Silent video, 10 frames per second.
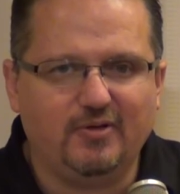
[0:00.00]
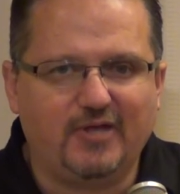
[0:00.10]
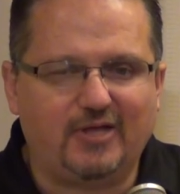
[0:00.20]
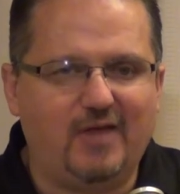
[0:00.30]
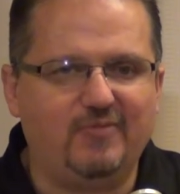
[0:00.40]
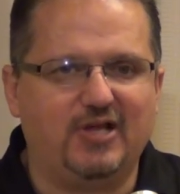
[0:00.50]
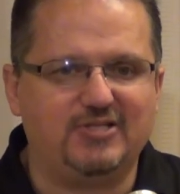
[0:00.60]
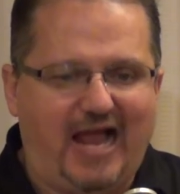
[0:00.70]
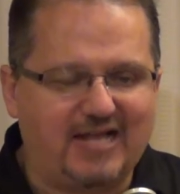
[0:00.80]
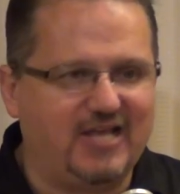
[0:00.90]
They claim the
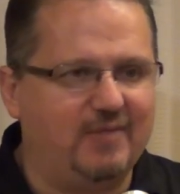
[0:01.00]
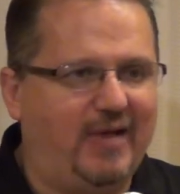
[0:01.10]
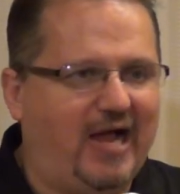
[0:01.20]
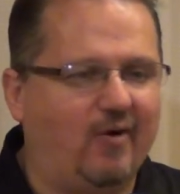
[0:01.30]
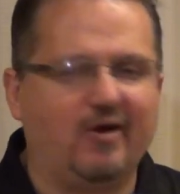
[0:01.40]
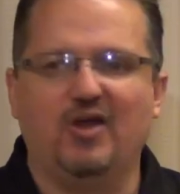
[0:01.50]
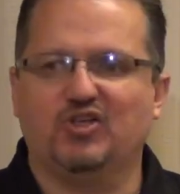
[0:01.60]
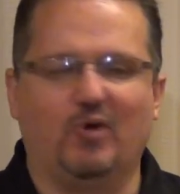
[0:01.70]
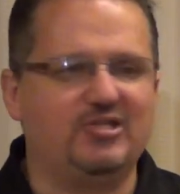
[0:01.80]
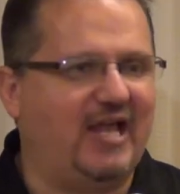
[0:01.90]
exact same power.
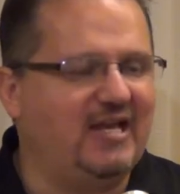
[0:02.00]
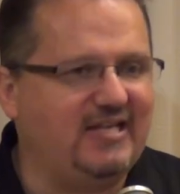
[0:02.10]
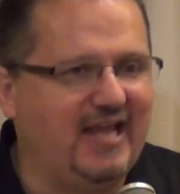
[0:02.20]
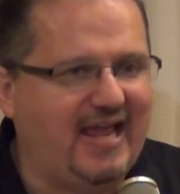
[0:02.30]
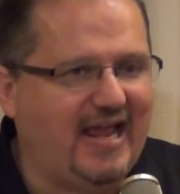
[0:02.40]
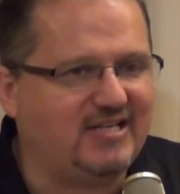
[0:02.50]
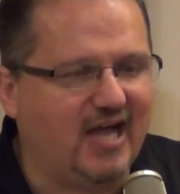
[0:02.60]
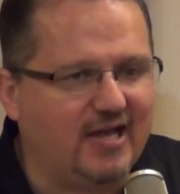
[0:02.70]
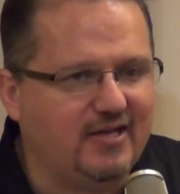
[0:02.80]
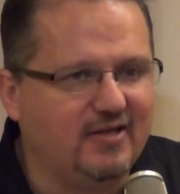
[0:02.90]
So what has the NDAA
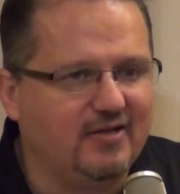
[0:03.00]
done?